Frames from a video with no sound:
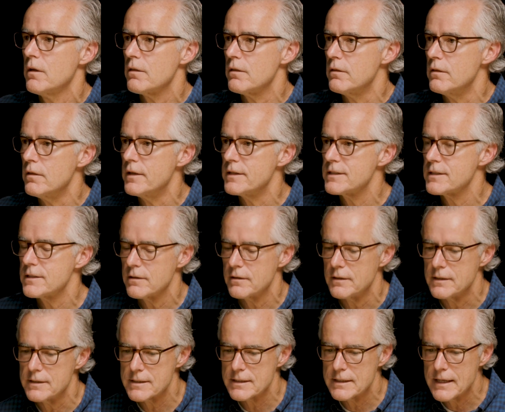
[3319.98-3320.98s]

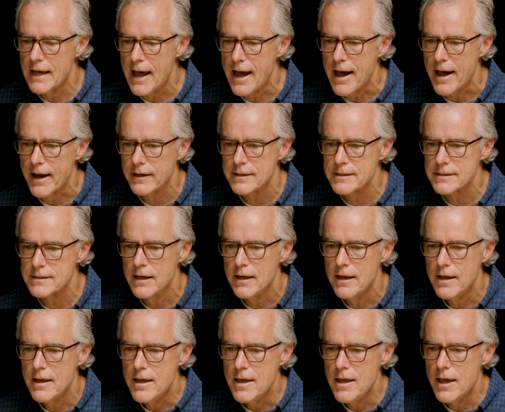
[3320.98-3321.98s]
these attacks.
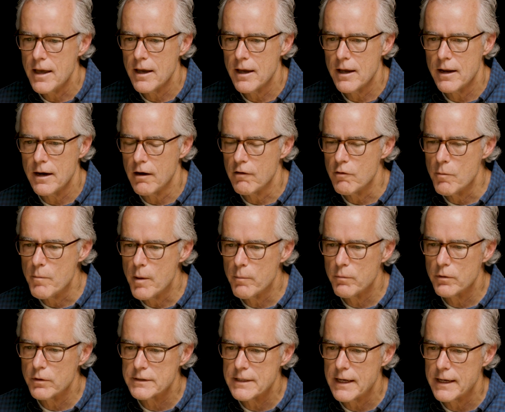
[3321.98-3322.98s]
And I
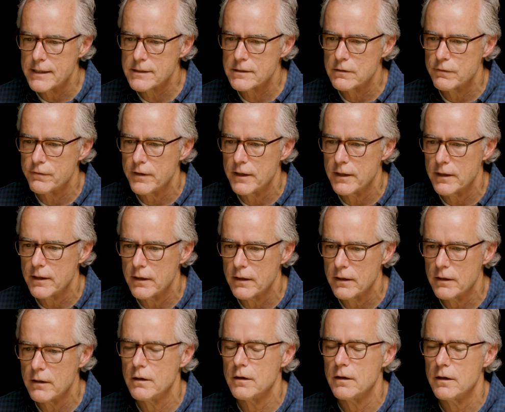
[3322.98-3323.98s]
remember
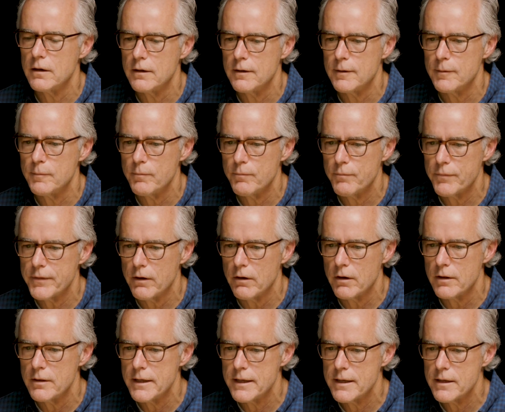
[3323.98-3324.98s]
testifying on
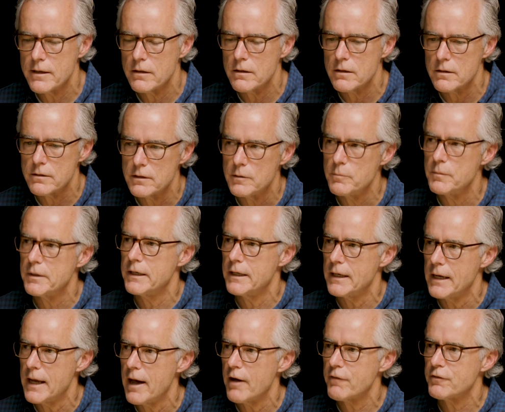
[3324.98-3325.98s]
the Hill in the
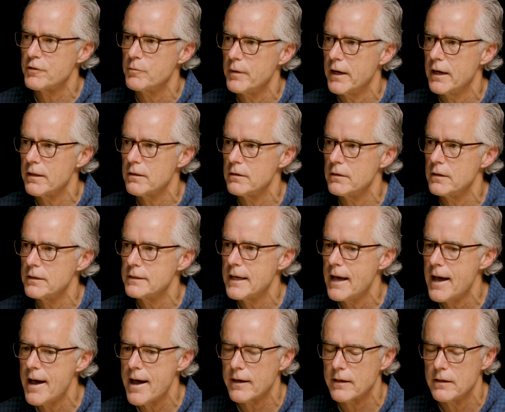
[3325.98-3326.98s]
immediate aftermath of the
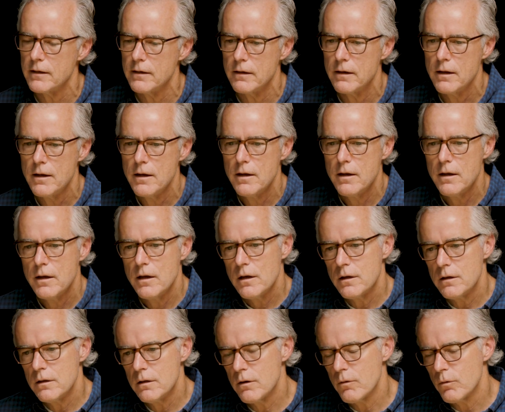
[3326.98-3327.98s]
attack. And,
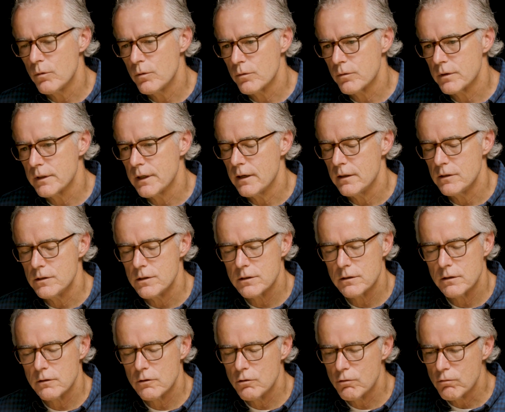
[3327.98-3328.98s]
we were getting just
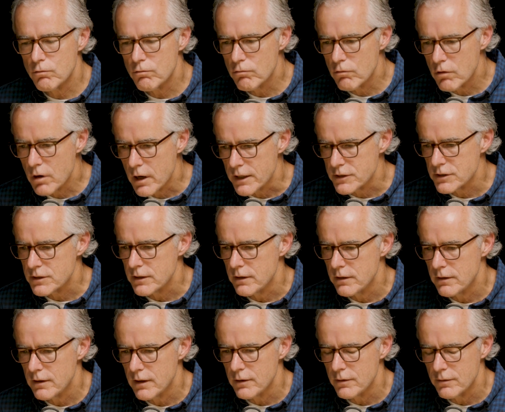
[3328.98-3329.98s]
crushed.
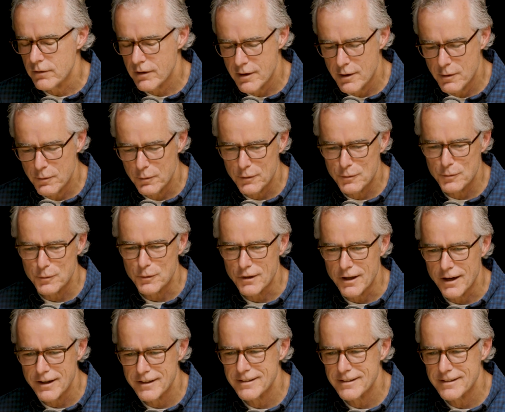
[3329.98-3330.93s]
I went through a lot